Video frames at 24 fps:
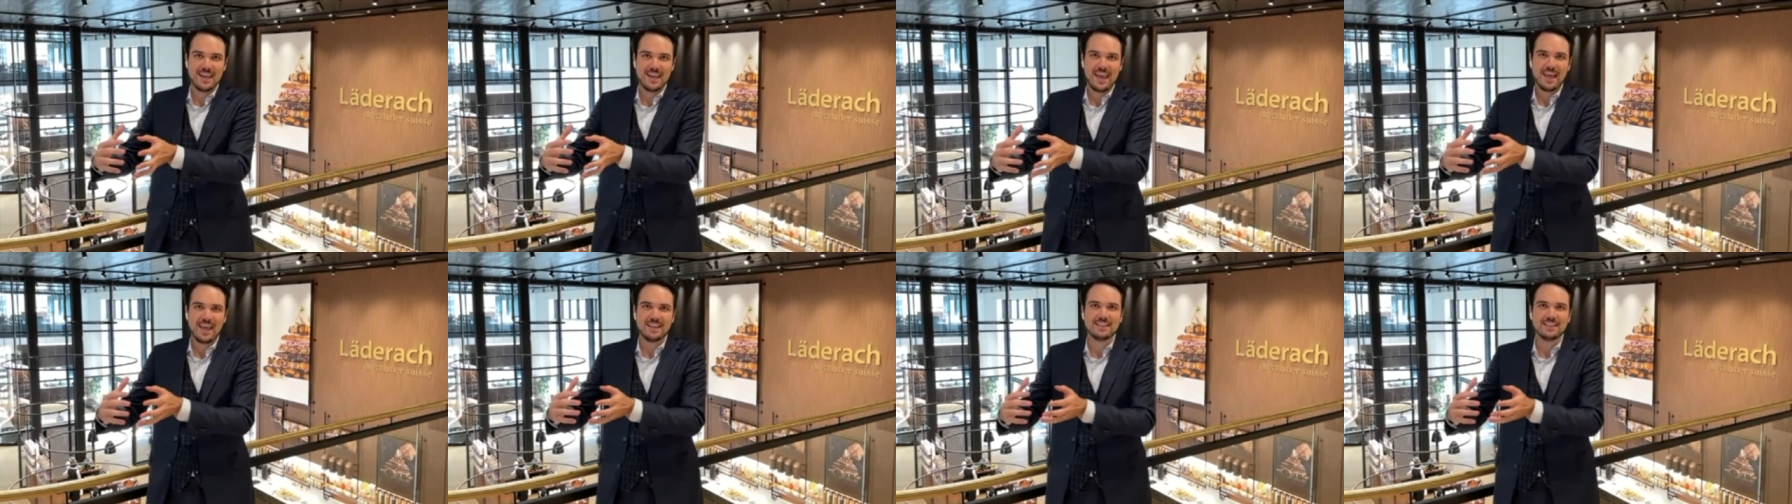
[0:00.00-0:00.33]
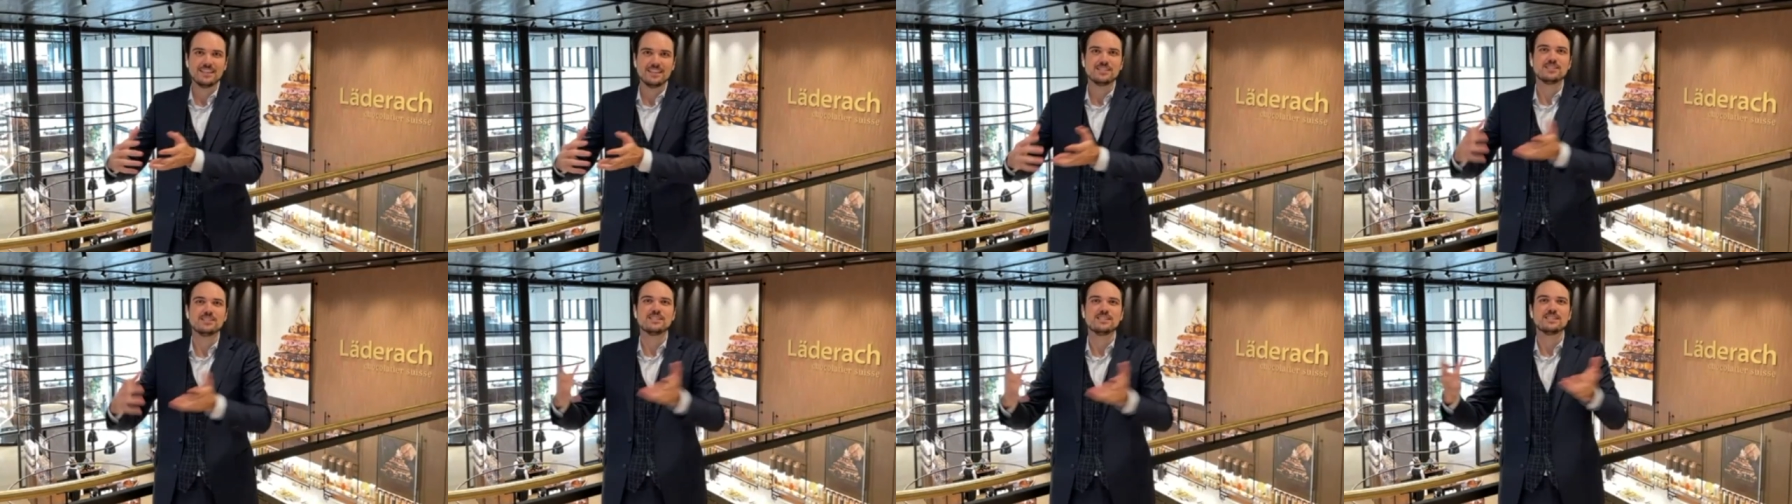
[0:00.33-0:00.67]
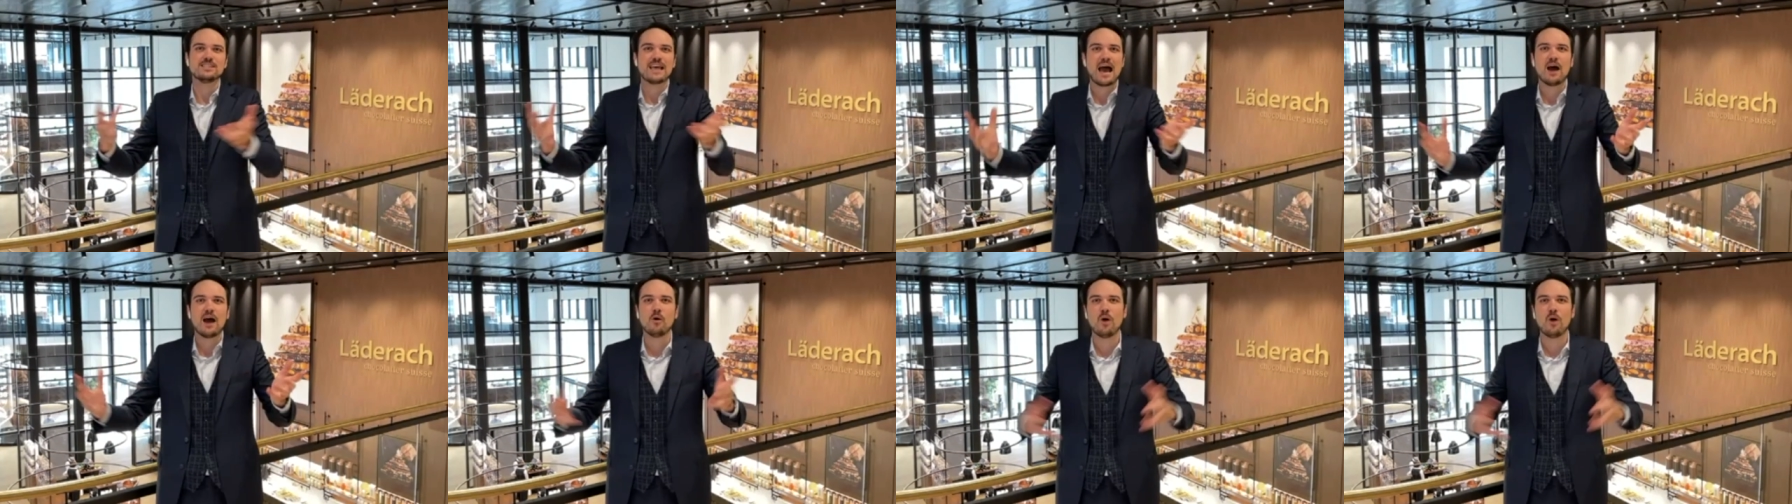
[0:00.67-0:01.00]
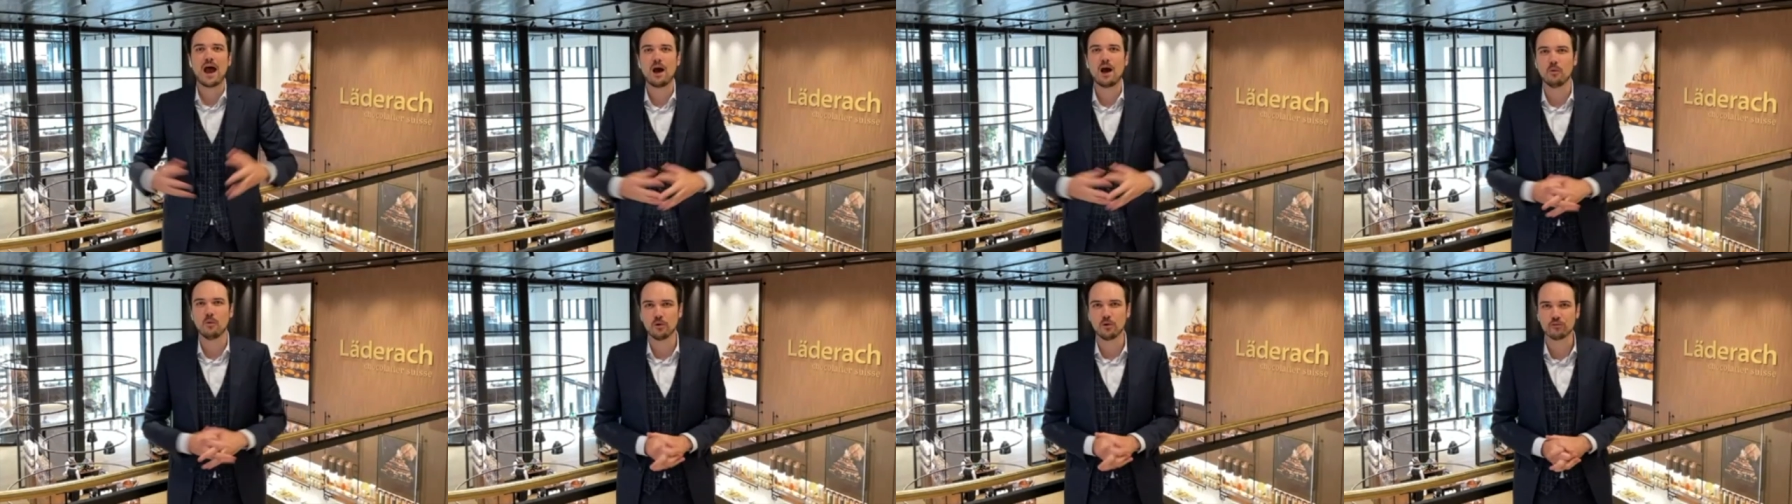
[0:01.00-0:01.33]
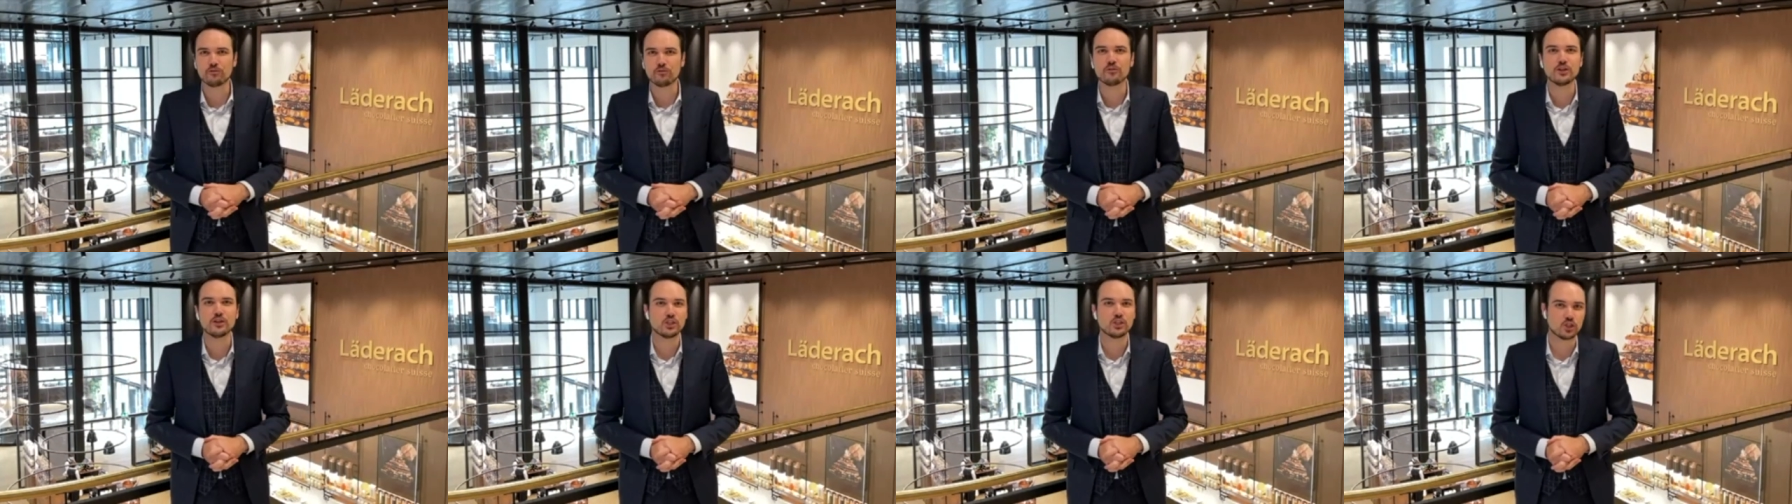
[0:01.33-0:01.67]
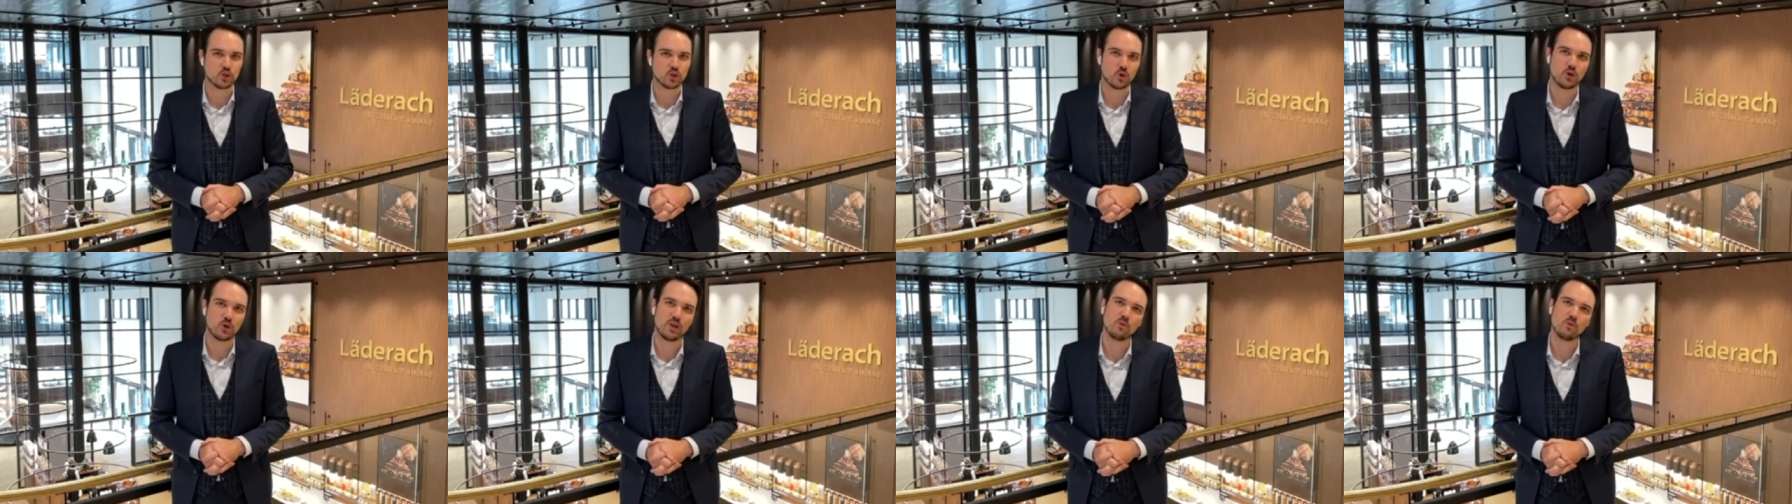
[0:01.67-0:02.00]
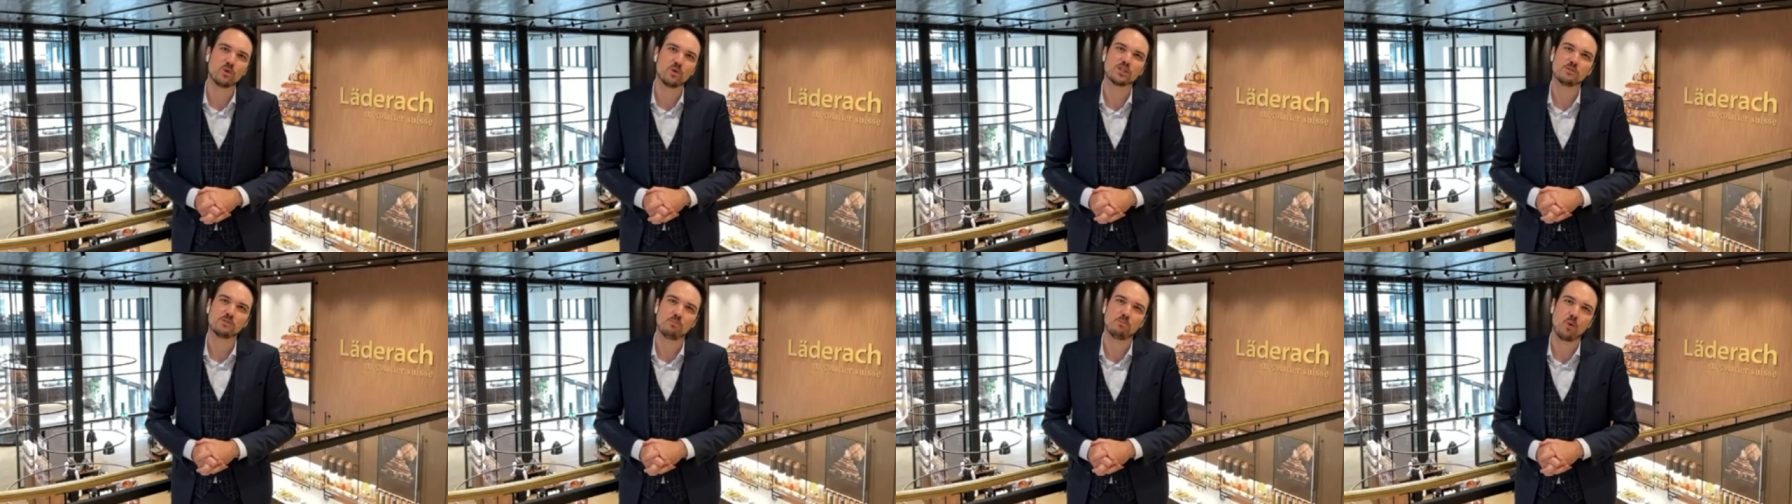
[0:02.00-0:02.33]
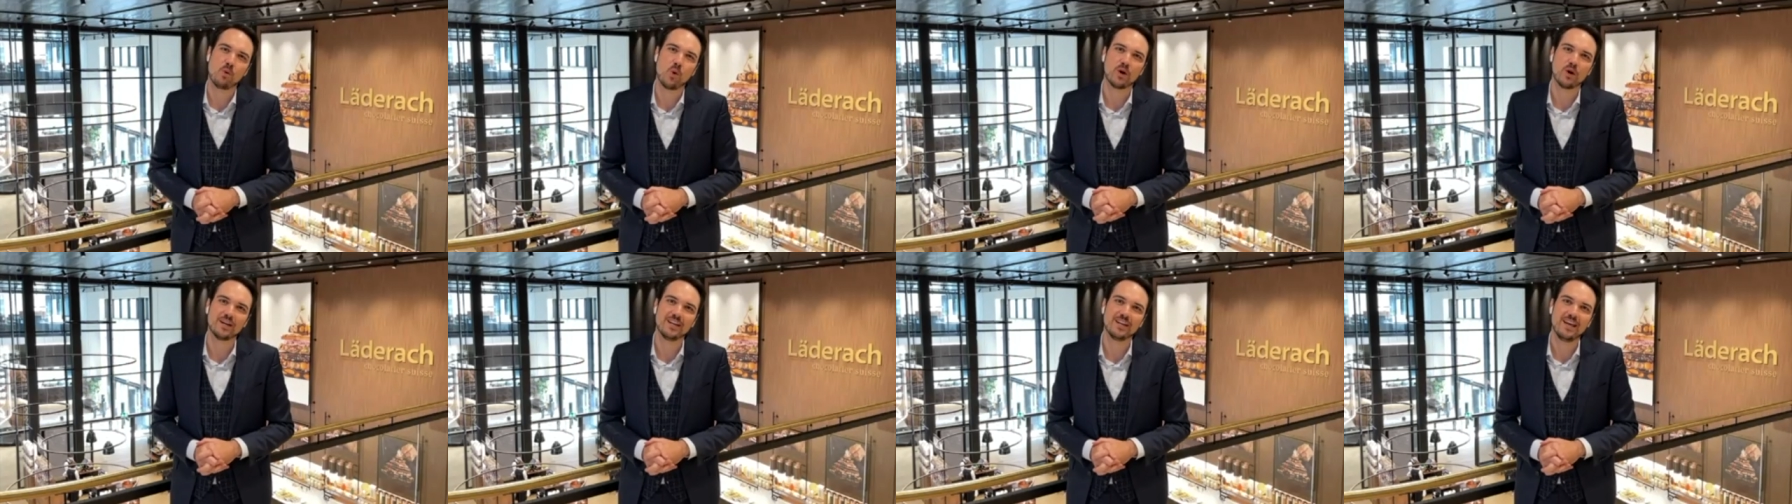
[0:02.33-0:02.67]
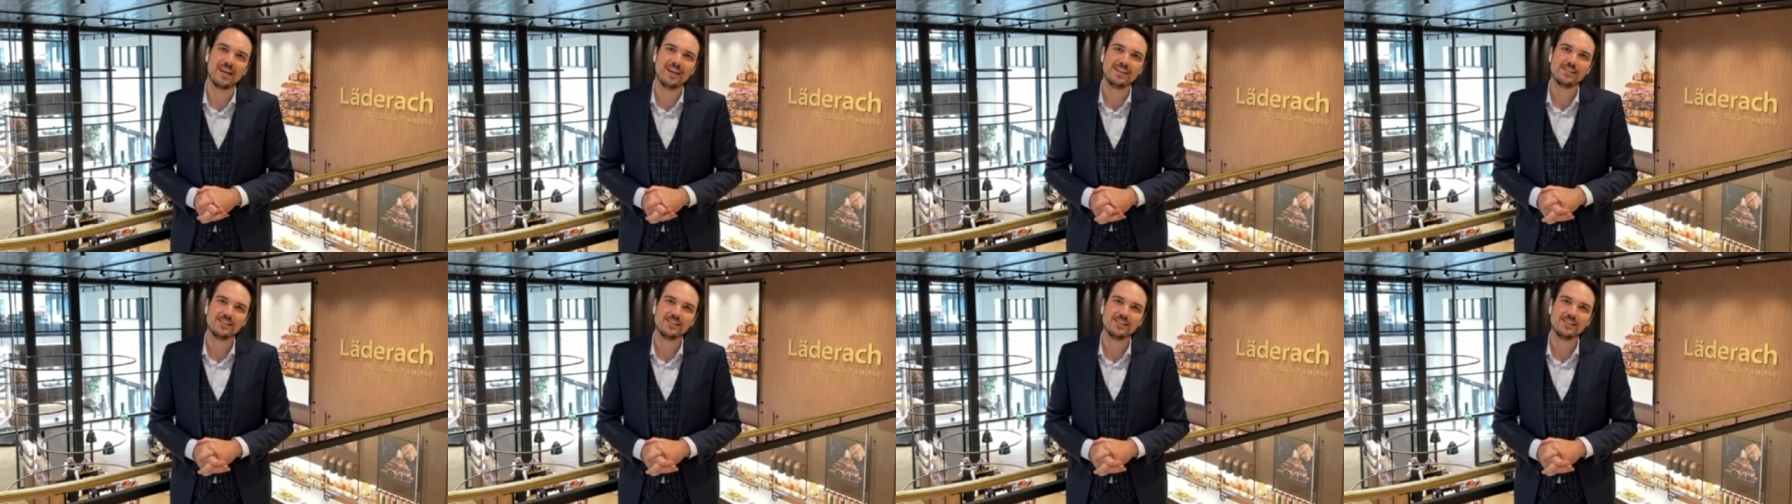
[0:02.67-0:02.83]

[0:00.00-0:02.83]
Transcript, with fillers: And this is how our FrischSchoggi was born.